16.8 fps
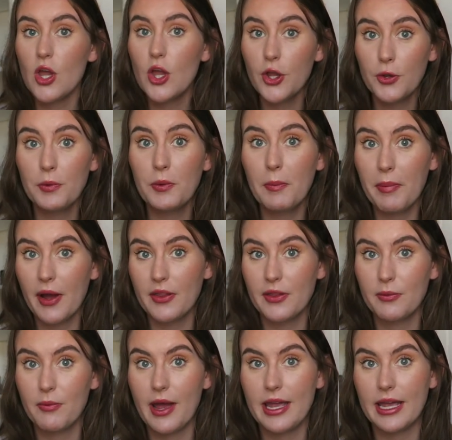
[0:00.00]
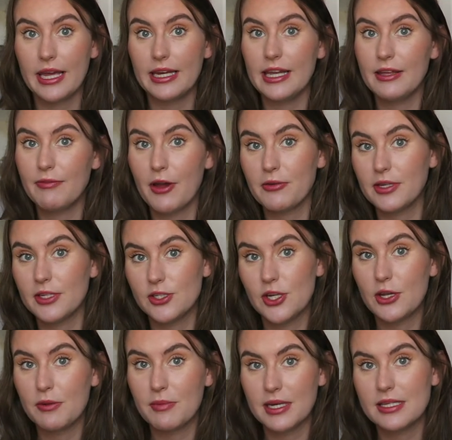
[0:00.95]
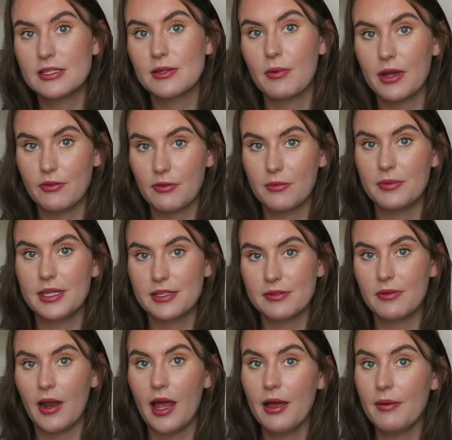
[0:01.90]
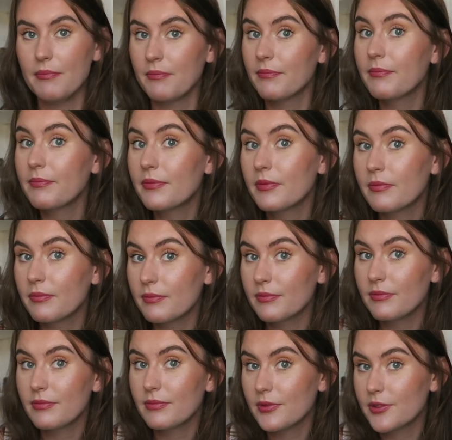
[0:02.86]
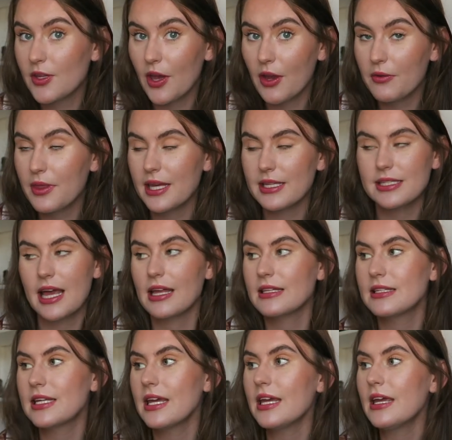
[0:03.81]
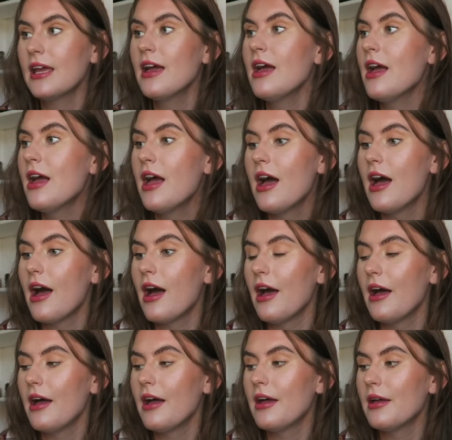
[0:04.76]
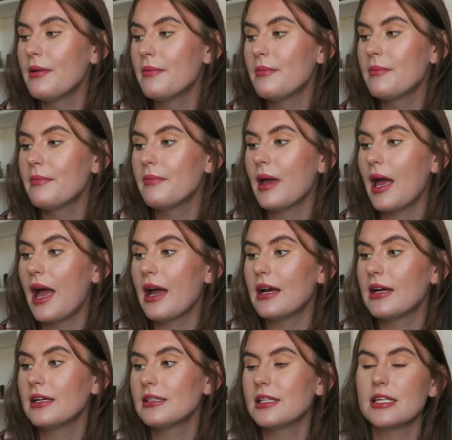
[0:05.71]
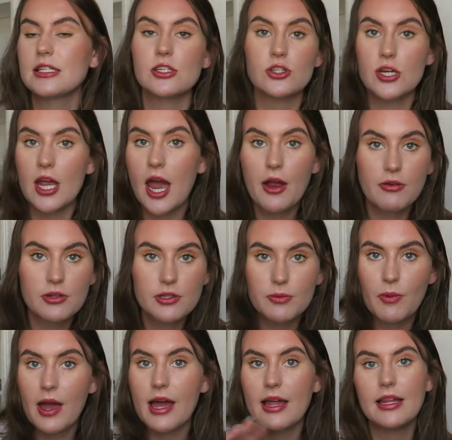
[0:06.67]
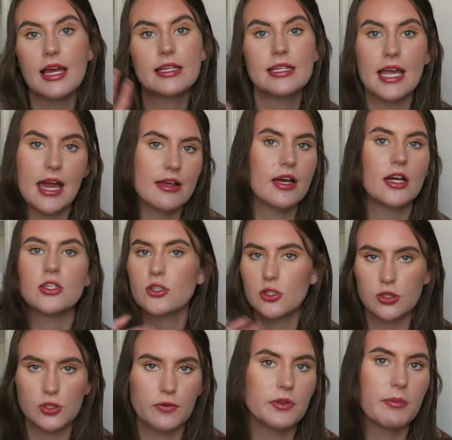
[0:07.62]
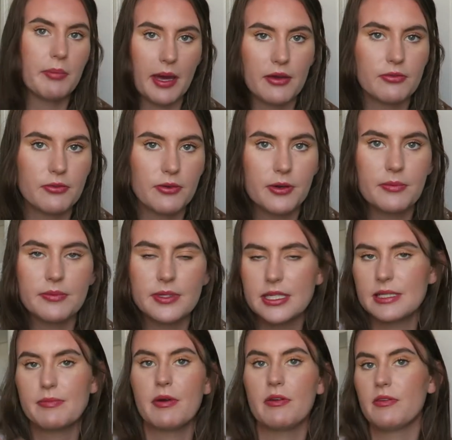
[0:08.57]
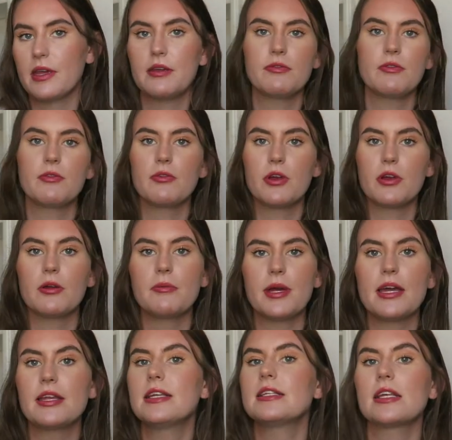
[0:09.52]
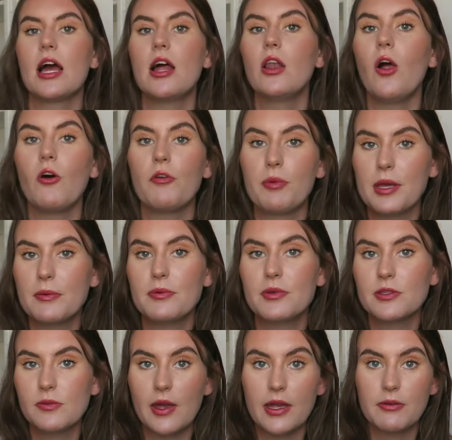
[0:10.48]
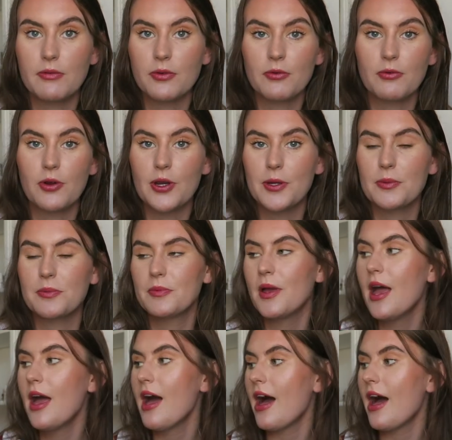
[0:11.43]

who by the way live only two minutes away from this flat, so that's handy. Um and there's a shower as well, and yeah, I just love the bathroom. It's my favorite room, and it's a lot of people's favorite room